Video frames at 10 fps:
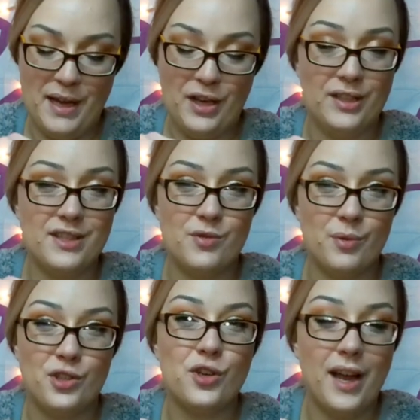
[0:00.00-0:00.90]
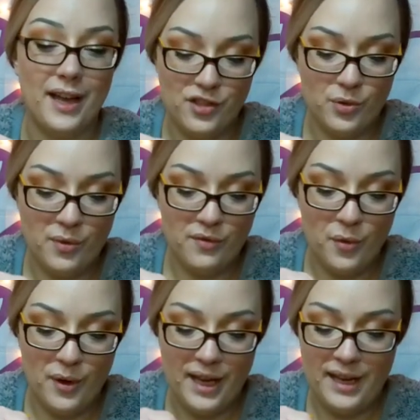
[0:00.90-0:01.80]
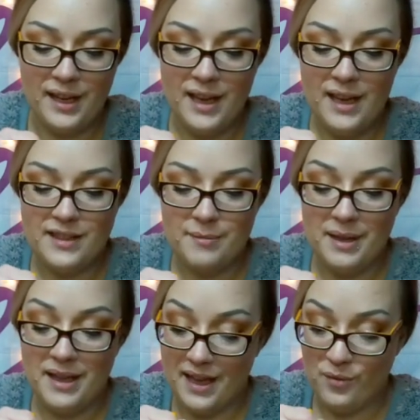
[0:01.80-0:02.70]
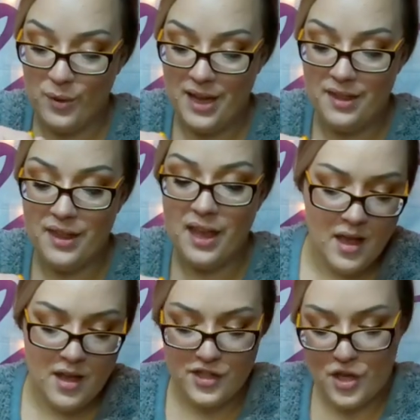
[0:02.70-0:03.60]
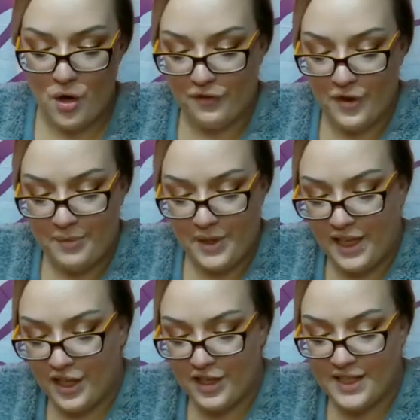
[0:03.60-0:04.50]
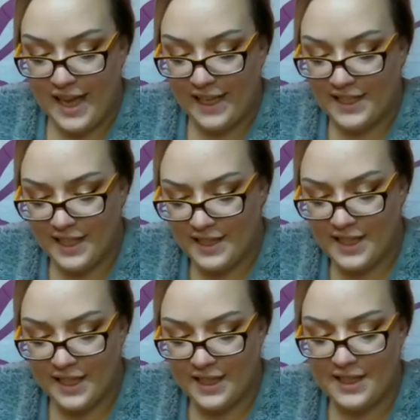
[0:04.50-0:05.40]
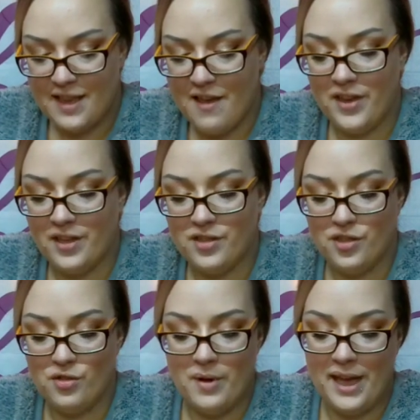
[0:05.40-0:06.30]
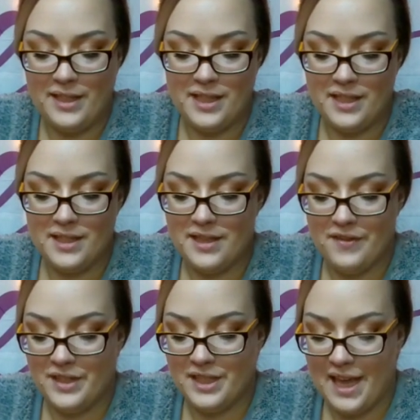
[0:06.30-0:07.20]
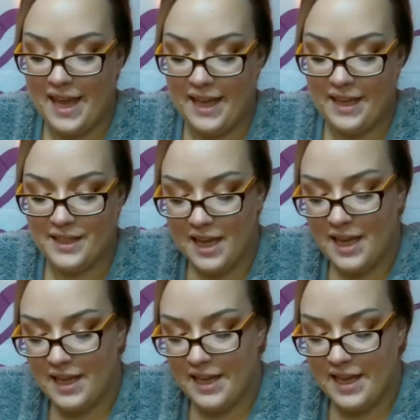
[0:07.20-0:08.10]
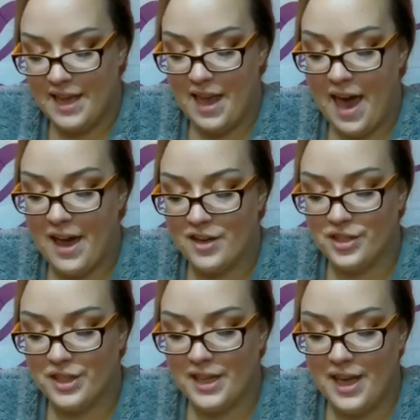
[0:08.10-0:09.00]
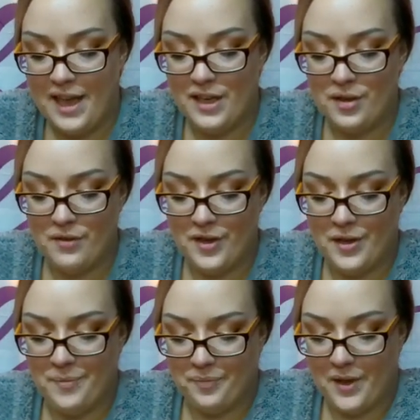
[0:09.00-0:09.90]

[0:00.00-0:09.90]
parents were trying to avoid to begin with. So, from the years 1867 to 1878, he actually kind of uh,